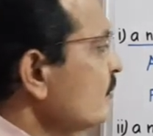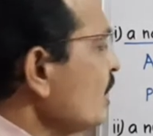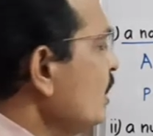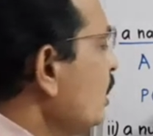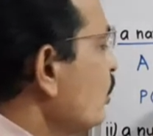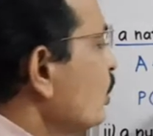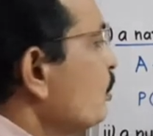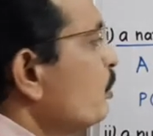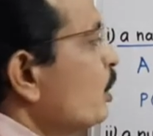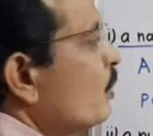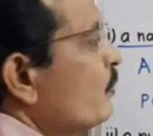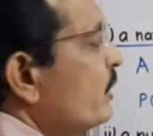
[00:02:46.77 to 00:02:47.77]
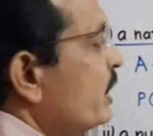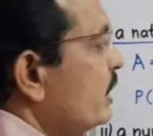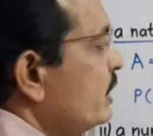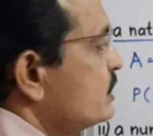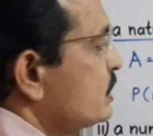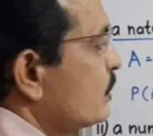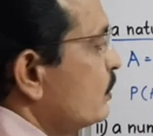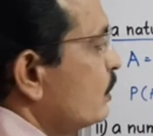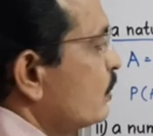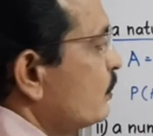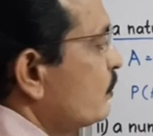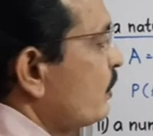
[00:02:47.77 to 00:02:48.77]
Now number of A is equal
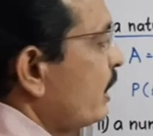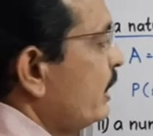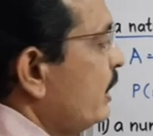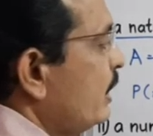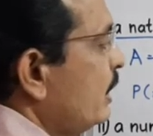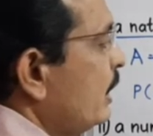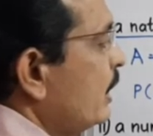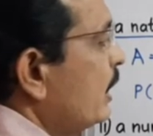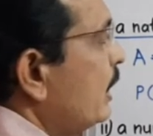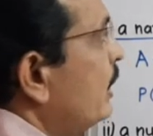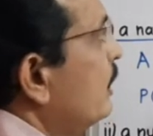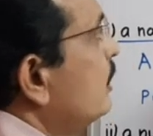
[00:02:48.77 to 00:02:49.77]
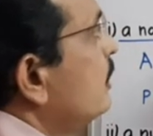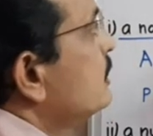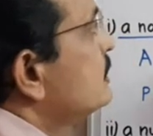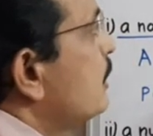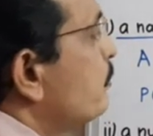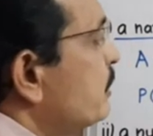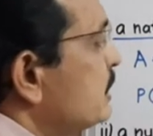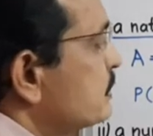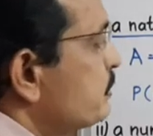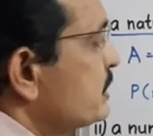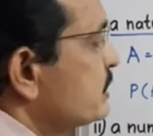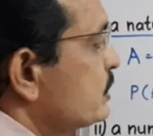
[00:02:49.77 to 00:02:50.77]
to 5 and sample
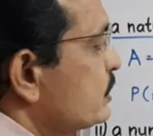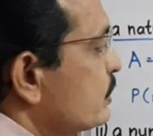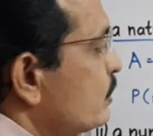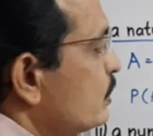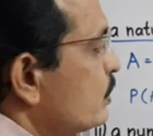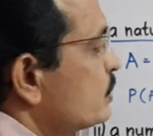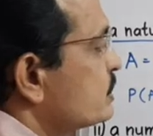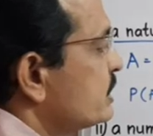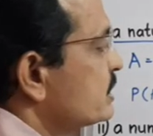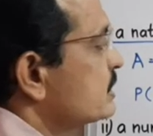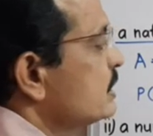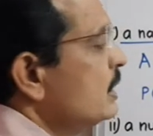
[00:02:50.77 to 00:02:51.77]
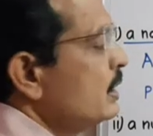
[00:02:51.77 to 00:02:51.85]
space is equal to 6.